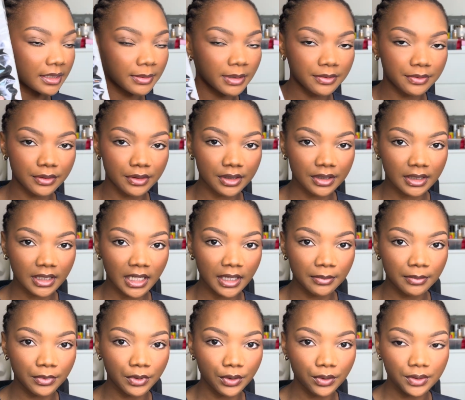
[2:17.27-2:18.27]
is my first time
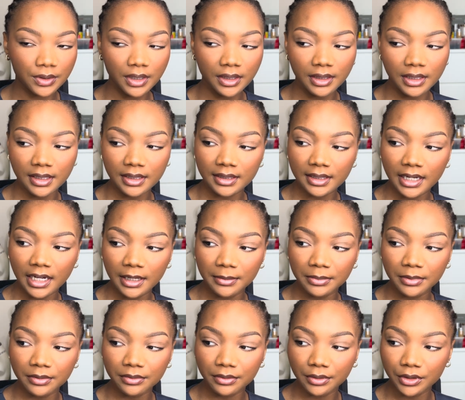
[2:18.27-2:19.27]
using this type
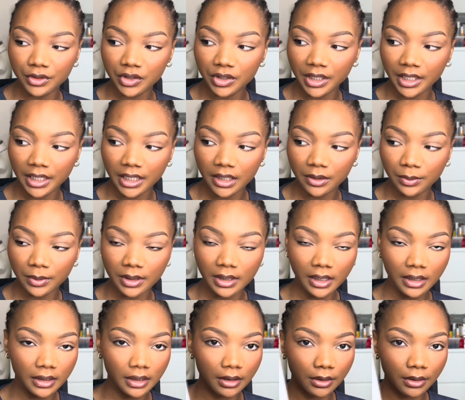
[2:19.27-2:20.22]
of crochet hair with like the